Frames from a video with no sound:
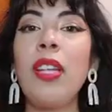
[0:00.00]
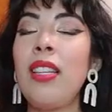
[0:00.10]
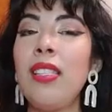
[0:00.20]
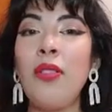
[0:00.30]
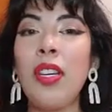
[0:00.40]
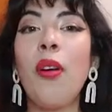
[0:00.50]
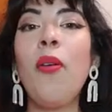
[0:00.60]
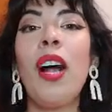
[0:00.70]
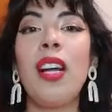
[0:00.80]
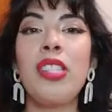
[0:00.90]
in this video,
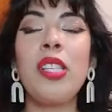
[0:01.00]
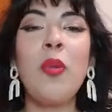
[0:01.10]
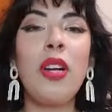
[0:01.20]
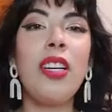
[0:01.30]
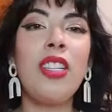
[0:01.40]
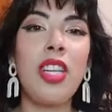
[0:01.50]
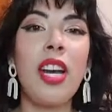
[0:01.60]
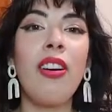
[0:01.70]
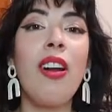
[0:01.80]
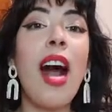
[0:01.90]
I actually wanted to
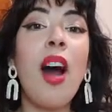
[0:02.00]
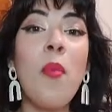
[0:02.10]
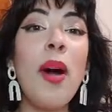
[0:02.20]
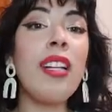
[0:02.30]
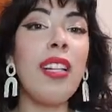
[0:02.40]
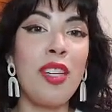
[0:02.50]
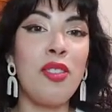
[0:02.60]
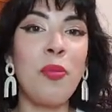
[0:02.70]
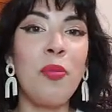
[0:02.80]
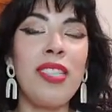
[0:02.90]
share how my
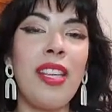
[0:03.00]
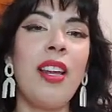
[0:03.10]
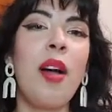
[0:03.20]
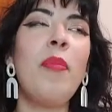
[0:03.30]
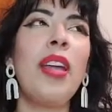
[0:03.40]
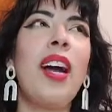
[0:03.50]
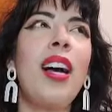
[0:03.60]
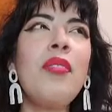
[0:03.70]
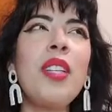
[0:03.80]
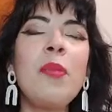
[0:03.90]
classroom was set up and
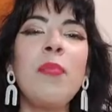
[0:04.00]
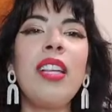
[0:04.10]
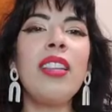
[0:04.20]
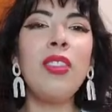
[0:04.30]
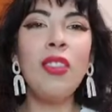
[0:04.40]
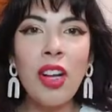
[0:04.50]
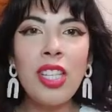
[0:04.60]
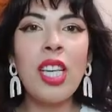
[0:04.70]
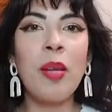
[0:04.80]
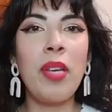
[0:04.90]
kind of explain the
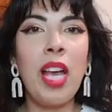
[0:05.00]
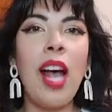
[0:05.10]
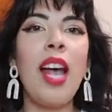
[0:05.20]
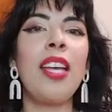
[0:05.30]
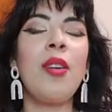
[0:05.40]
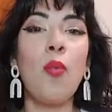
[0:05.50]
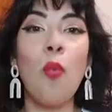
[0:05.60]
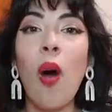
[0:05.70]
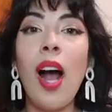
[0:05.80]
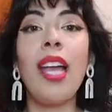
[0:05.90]
logic behind
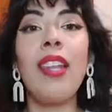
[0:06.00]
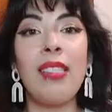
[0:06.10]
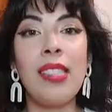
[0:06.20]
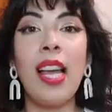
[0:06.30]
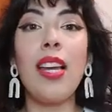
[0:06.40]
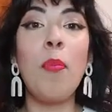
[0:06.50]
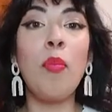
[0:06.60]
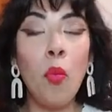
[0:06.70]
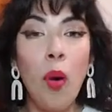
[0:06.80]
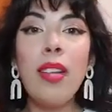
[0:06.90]
why the setup
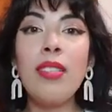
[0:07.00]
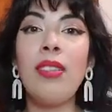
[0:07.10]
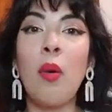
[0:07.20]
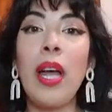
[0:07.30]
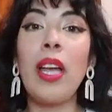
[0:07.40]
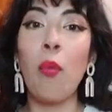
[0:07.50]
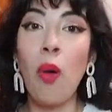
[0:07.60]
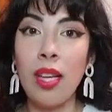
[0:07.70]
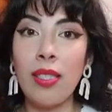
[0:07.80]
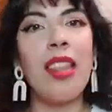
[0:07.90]
was the way it
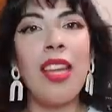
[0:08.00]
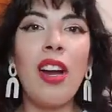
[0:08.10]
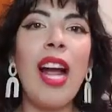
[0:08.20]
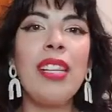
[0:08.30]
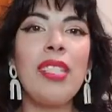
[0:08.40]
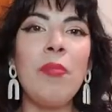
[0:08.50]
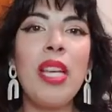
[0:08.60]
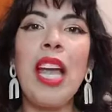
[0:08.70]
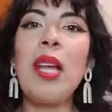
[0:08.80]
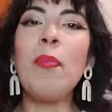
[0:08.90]
was. There has to
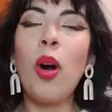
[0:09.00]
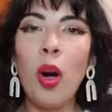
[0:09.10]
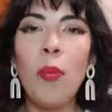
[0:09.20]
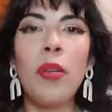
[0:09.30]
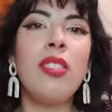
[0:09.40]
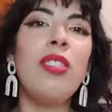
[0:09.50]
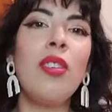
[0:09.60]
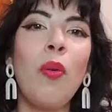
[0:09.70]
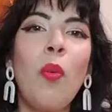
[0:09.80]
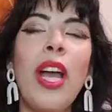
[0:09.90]
be a purpose to
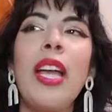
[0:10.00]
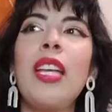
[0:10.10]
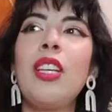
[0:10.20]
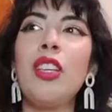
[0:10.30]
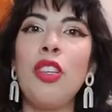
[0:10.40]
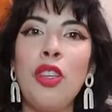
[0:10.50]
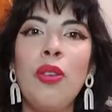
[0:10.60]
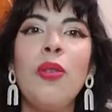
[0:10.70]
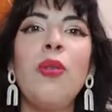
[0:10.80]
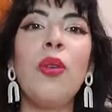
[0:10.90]
the way
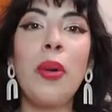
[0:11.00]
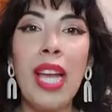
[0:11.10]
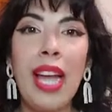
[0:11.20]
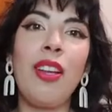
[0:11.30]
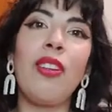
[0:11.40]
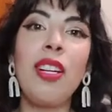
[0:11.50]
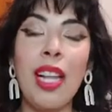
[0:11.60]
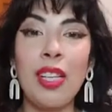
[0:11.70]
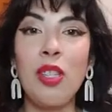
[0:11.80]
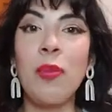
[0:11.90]
you create your
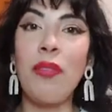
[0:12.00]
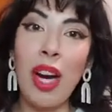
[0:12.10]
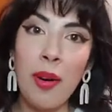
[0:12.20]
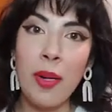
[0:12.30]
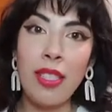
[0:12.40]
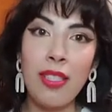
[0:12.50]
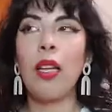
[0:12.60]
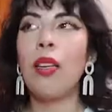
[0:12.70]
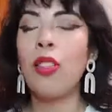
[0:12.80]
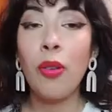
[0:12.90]
classroom environment.
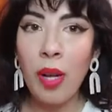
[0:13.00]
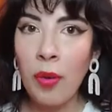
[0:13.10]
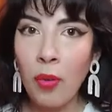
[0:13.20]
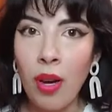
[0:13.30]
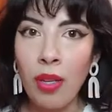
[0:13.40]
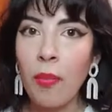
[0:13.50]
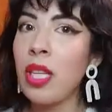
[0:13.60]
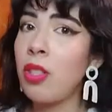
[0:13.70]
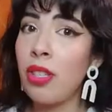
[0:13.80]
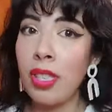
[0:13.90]
Now, don't get me wrong,
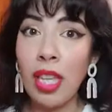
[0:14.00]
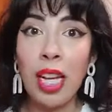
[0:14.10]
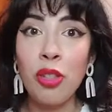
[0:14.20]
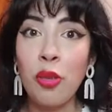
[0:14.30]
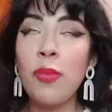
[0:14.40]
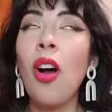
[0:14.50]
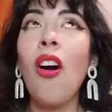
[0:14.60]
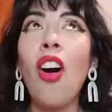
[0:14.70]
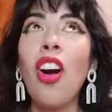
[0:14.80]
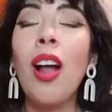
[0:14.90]
Pinterest classrooms
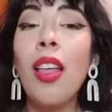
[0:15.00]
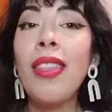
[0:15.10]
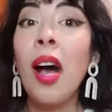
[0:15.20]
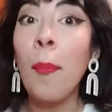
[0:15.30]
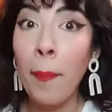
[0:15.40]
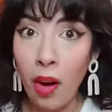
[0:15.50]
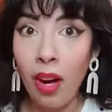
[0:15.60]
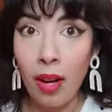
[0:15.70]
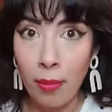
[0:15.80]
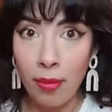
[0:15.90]
are the
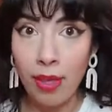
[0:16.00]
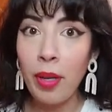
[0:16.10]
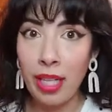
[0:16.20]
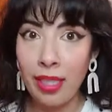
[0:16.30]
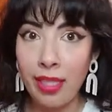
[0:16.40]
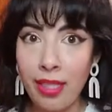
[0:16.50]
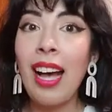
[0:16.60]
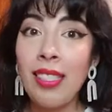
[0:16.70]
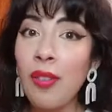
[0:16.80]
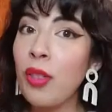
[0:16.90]
bomb. But
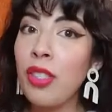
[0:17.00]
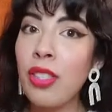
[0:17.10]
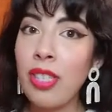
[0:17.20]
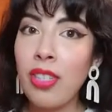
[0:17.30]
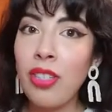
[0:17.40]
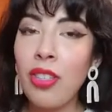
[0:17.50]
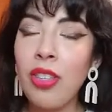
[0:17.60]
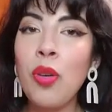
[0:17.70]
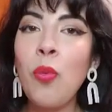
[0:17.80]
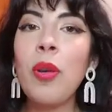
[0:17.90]
as a first-year teacher,
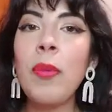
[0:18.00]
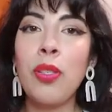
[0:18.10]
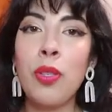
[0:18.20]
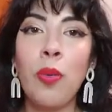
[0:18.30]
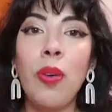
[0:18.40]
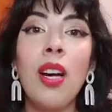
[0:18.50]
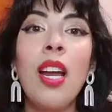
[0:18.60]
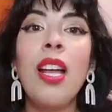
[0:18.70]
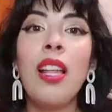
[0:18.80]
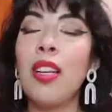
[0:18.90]
you want to make sure
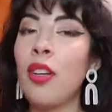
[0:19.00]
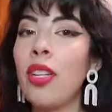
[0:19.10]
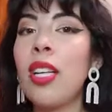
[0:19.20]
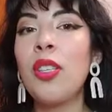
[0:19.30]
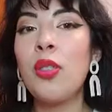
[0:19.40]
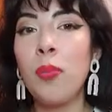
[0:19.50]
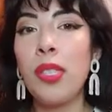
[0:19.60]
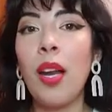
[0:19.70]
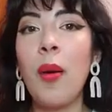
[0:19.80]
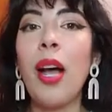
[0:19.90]
that your classroom
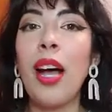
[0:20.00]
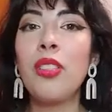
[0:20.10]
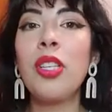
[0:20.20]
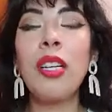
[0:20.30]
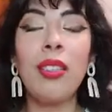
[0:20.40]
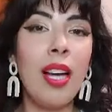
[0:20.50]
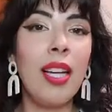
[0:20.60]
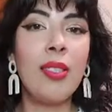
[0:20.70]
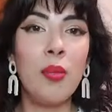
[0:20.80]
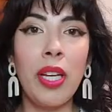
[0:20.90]
setup actually
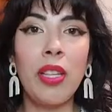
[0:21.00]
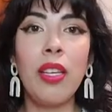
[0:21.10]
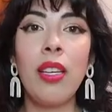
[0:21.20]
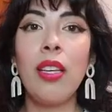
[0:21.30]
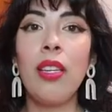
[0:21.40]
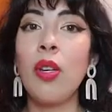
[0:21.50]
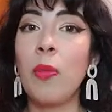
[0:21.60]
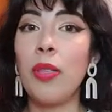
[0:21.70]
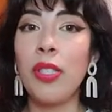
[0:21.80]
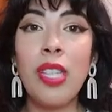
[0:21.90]
aligns with your
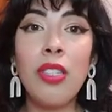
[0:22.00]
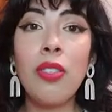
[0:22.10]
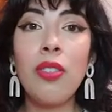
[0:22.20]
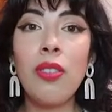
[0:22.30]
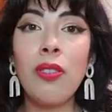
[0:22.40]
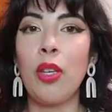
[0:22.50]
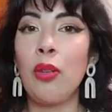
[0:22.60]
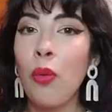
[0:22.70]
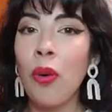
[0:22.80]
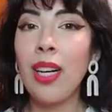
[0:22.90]
procedures,
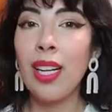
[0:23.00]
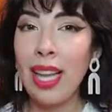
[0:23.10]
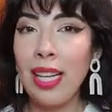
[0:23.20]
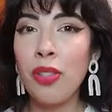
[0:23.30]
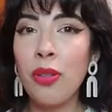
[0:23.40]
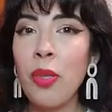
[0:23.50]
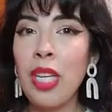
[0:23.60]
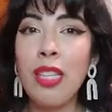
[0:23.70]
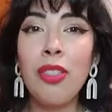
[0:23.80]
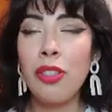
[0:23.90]
your classroom needs, your